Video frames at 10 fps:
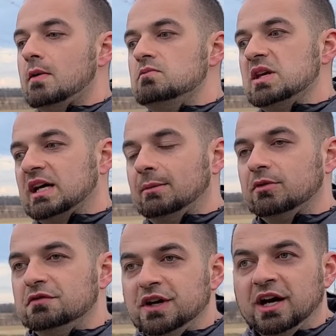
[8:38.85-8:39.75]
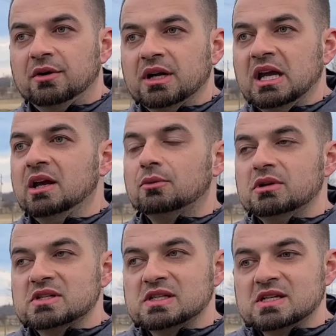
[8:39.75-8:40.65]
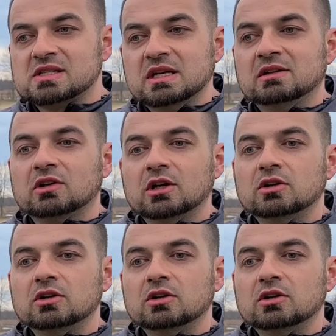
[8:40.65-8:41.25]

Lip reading: becomes very resistant